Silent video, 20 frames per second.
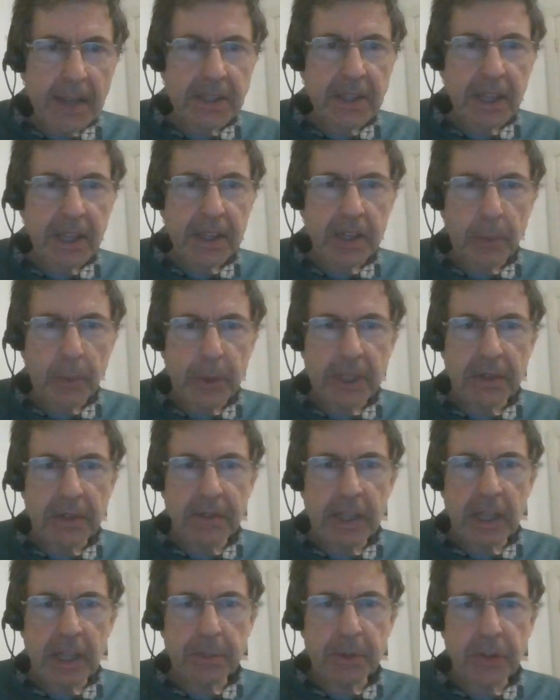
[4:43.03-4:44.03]
At Decca we
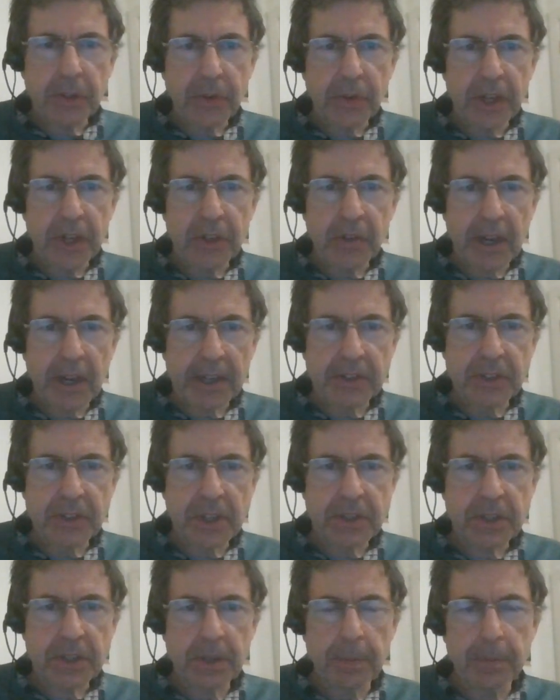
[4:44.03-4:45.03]
developed a 3-track
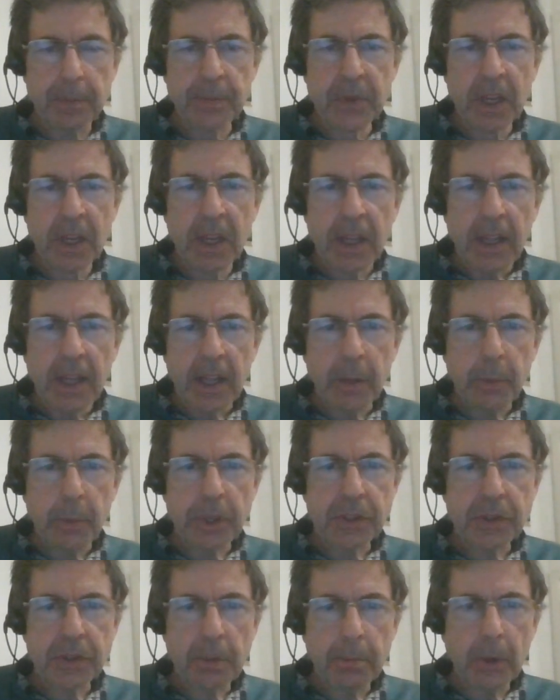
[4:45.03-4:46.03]
system
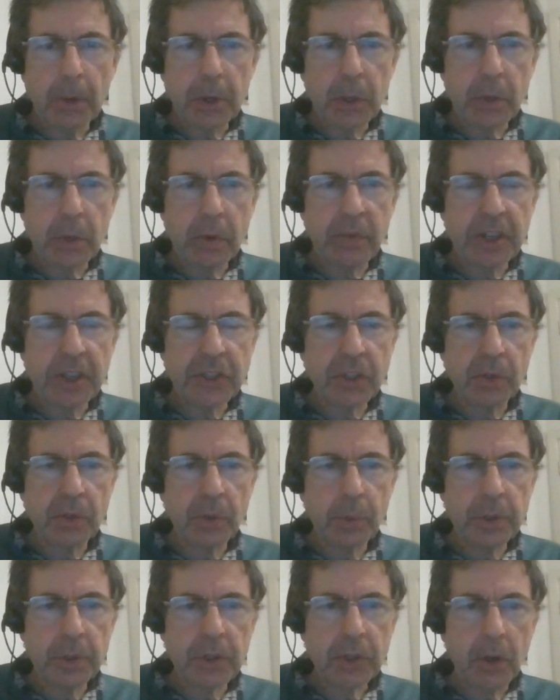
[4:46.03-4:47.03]
in which the mono
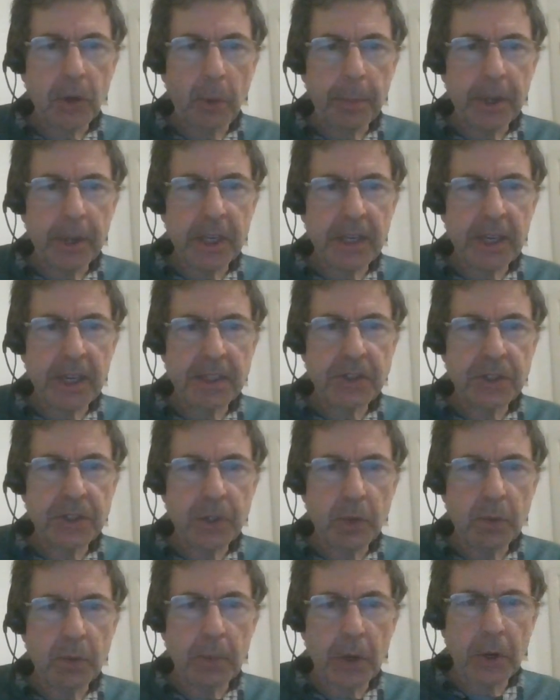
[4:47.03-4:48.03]
original was copied
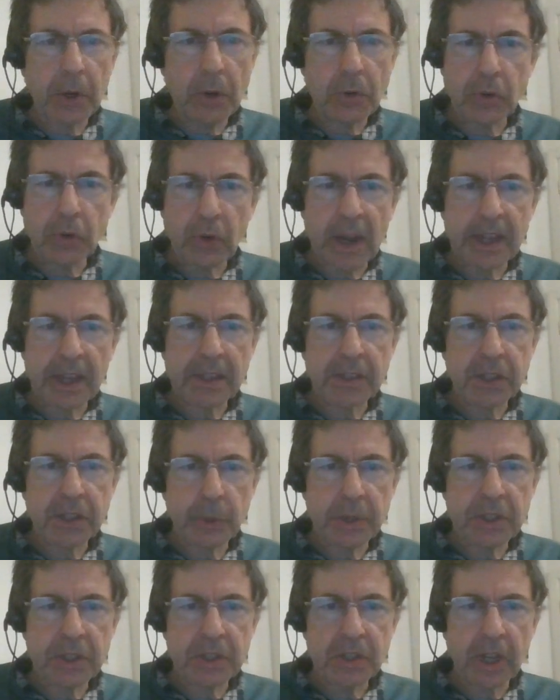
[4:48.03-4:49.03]
as 2 mono tracks
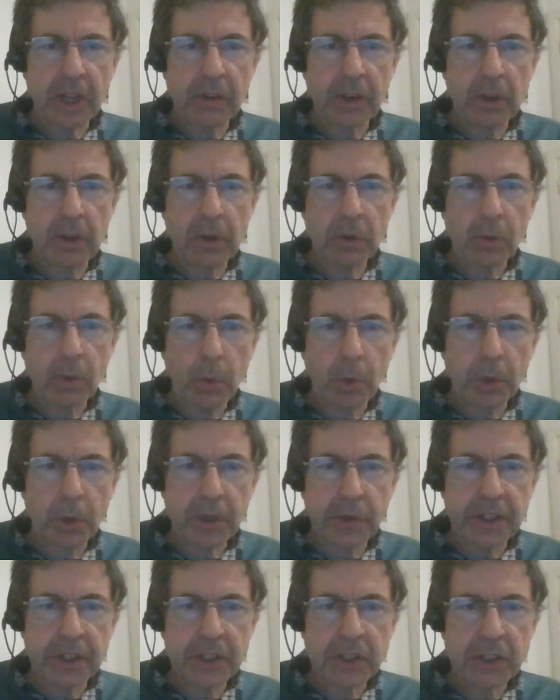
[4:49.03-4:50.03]
to a stereo
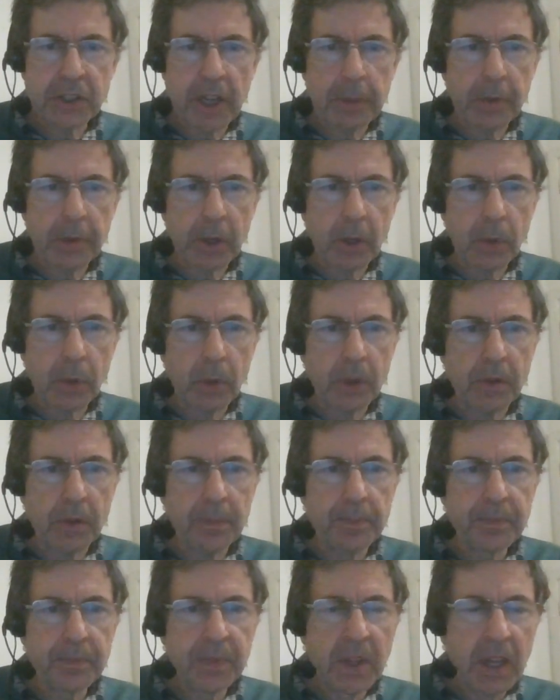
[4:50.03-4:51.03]
1/4-inch tape
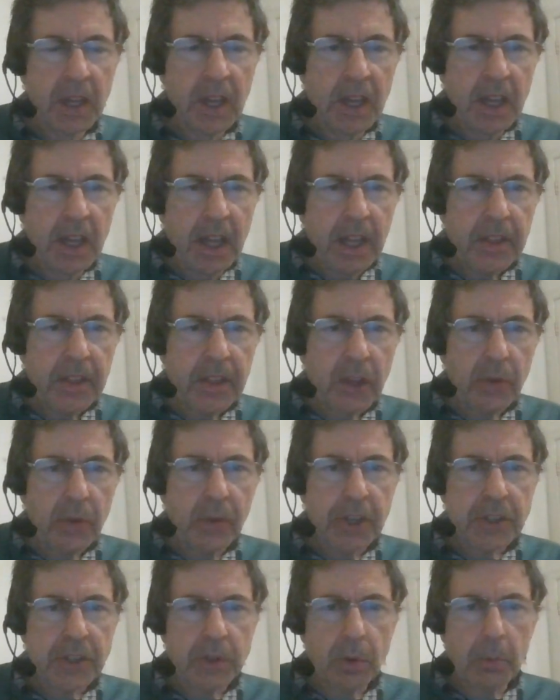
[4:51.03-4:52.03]
recorder. The
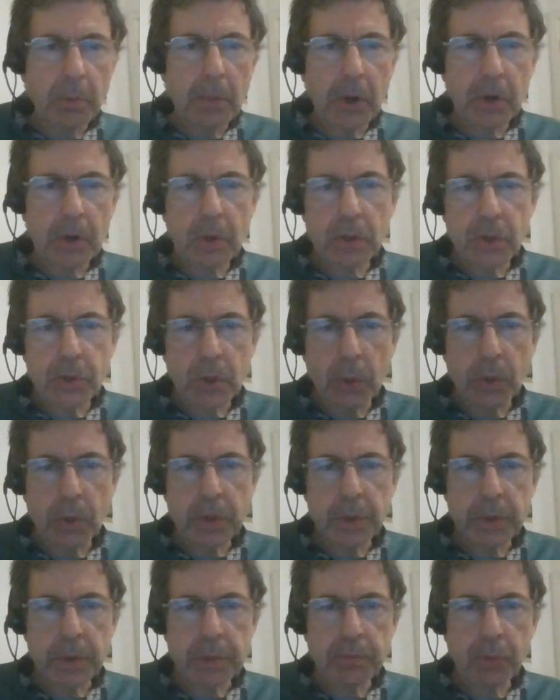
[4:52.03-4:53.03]
original mono
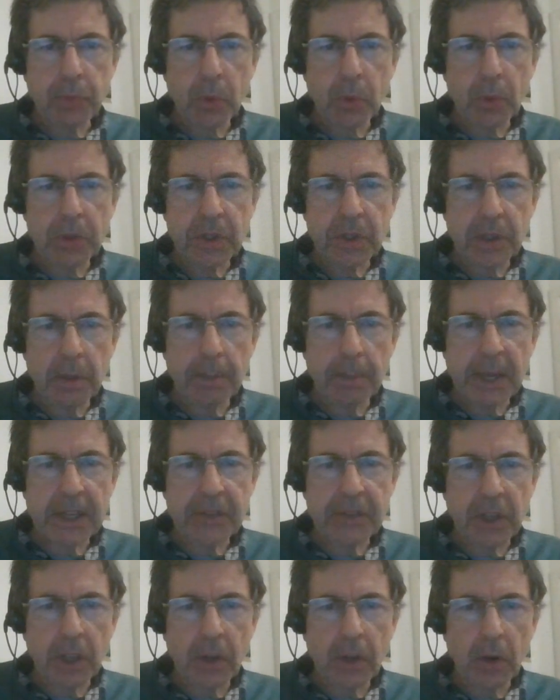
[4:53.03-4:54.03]
source was brought to the
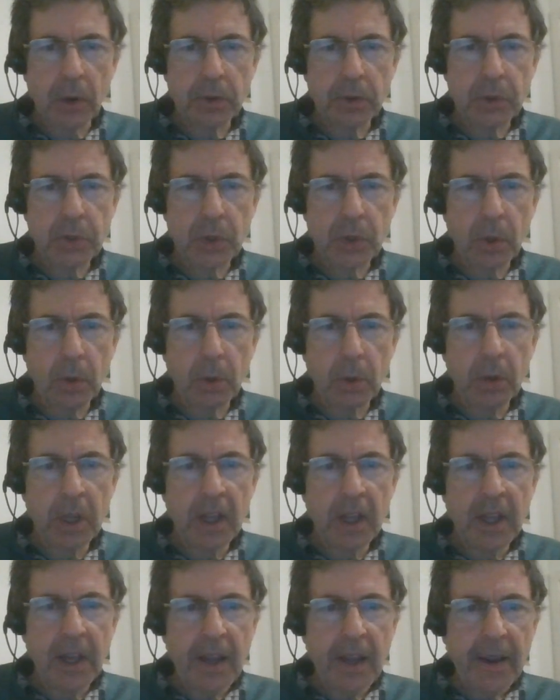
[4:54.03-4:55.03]
mixing
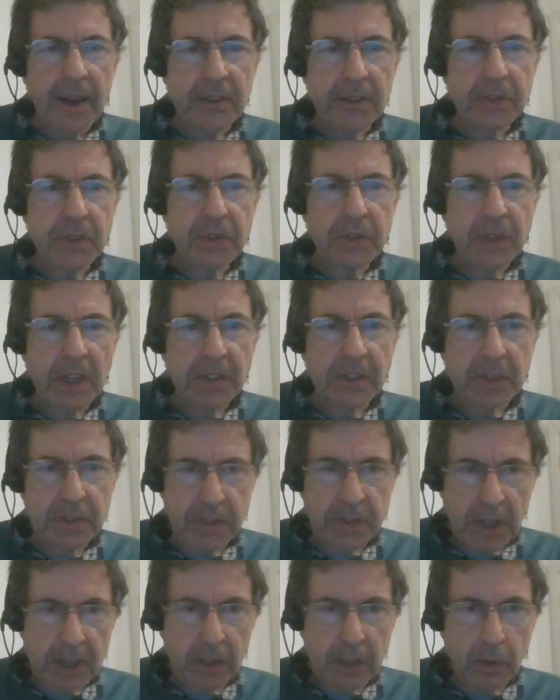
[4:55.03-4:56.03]
console as a center
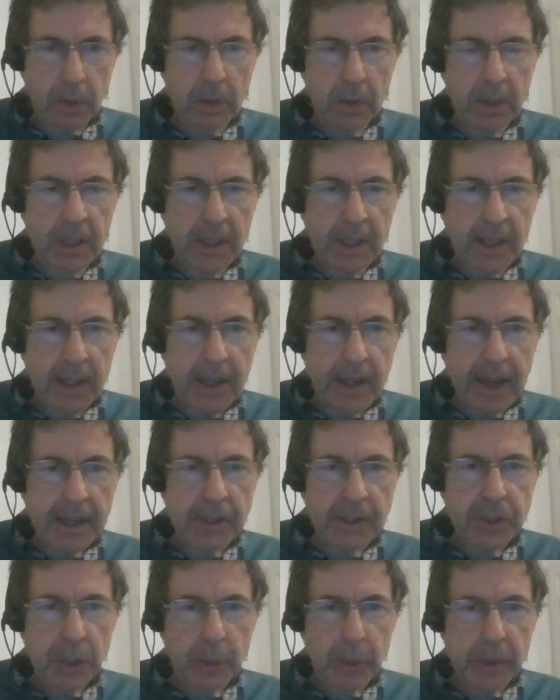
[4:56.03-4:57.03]
signal,
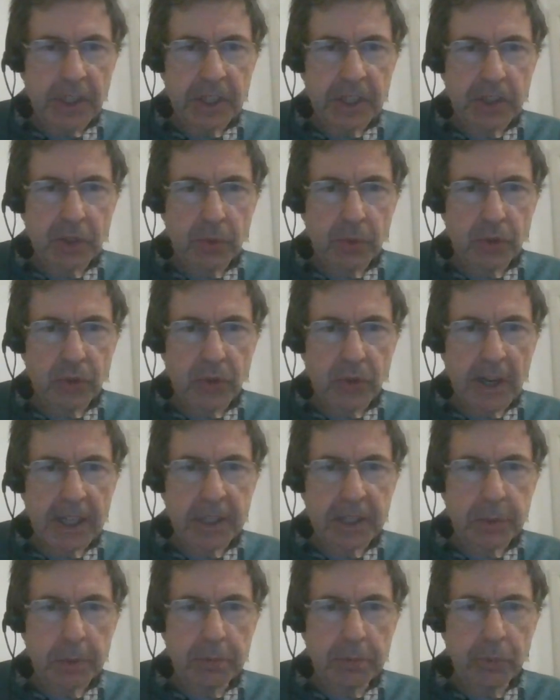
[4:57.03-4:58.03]
and 2 additional
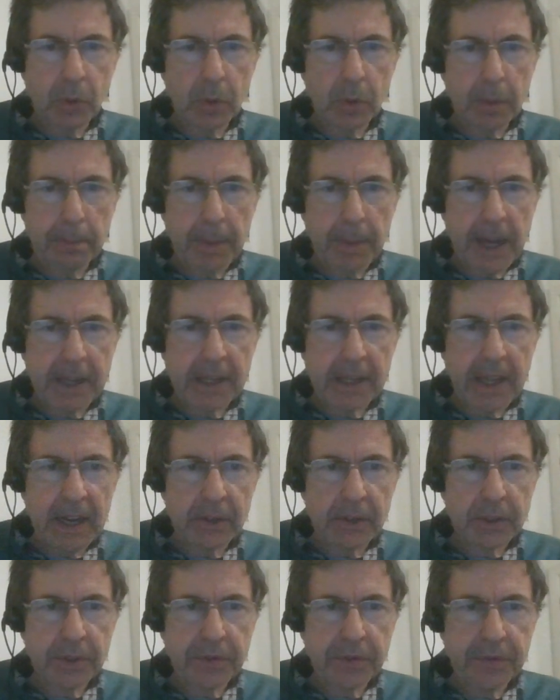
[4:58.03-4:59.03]
tracks were brought back
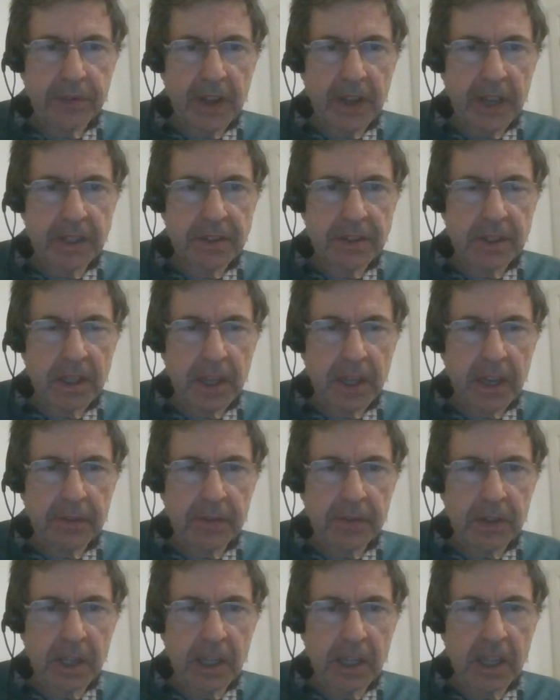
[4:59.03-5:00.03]
out of phase
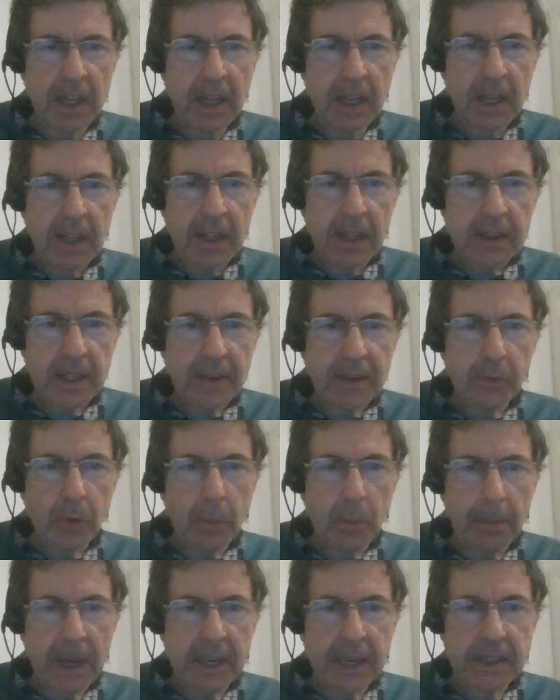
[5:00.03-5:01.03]
carefully
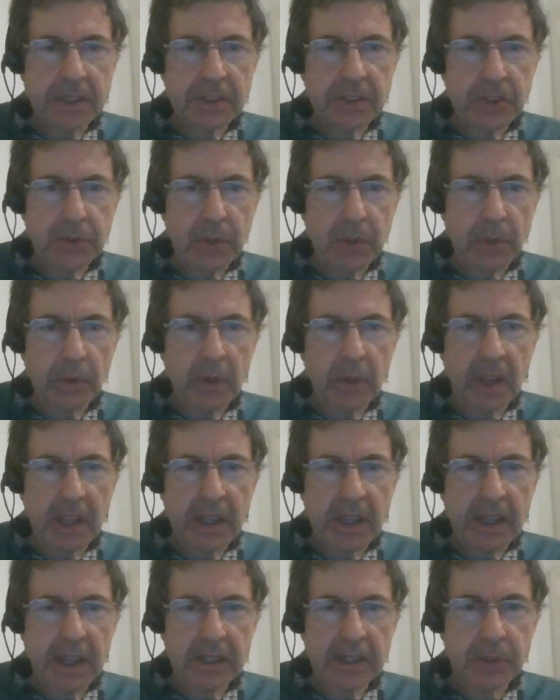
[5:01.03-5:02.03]
level matched so that
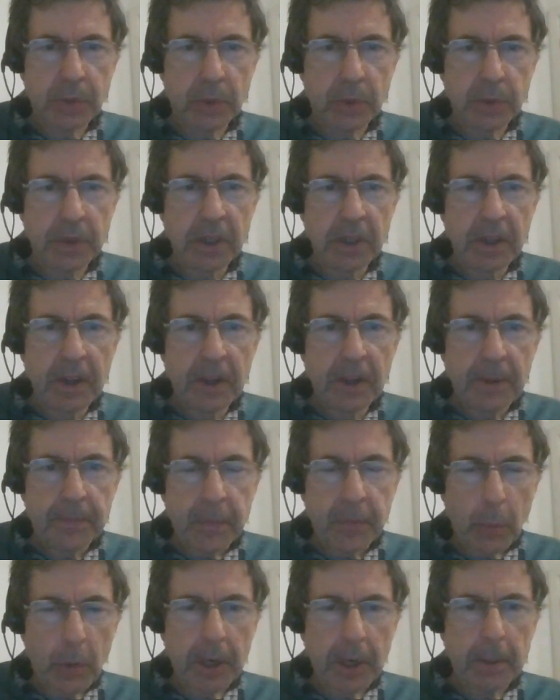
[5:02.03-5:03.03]
they cancelled
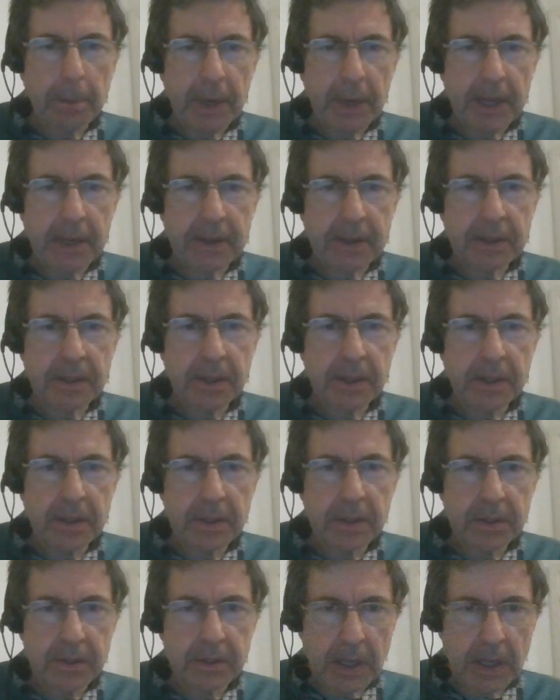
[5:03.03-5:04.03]
when panned
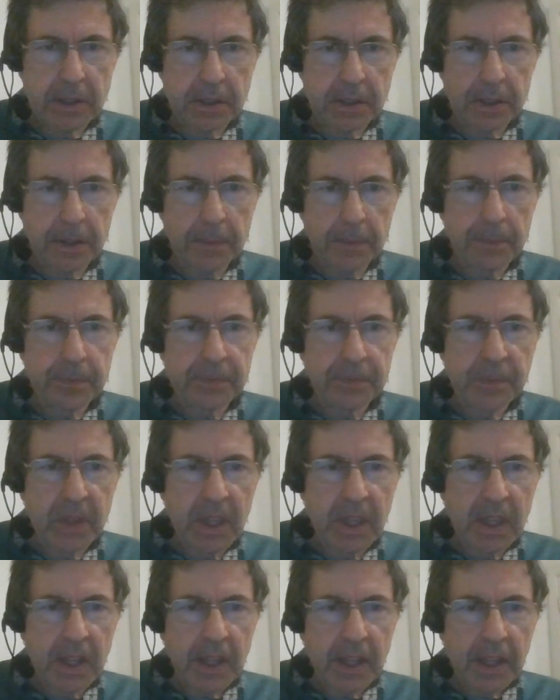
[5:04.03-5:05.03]
center.
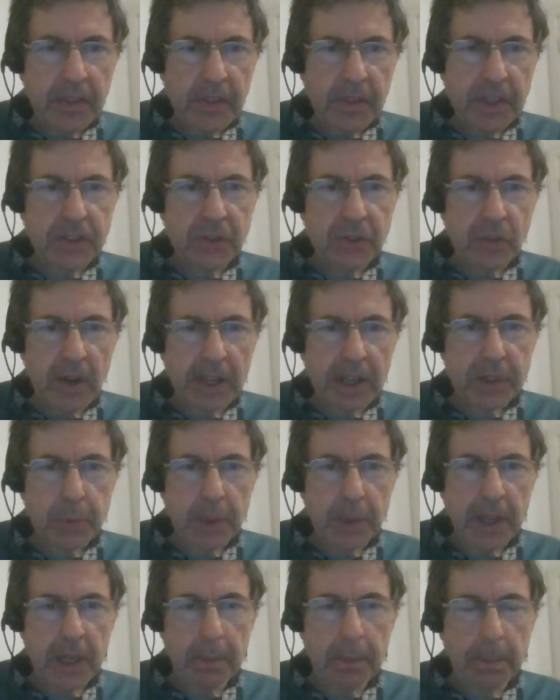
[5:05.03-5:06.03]
These
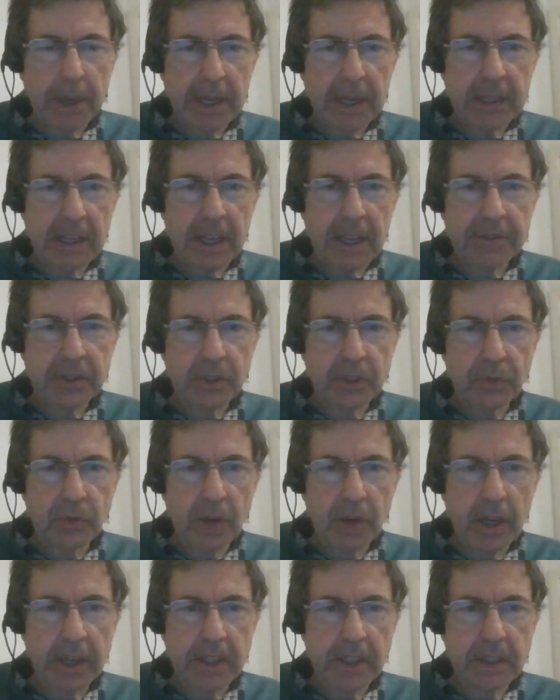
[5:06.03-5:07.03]
tracks were then panned left
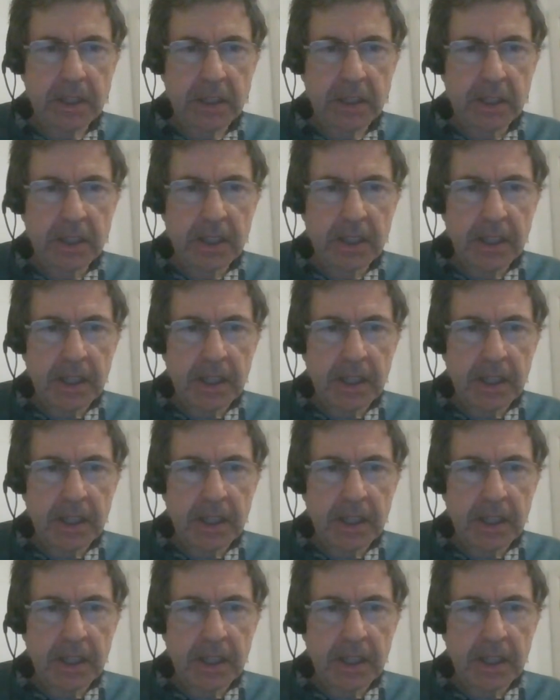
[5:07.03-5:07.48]
and right.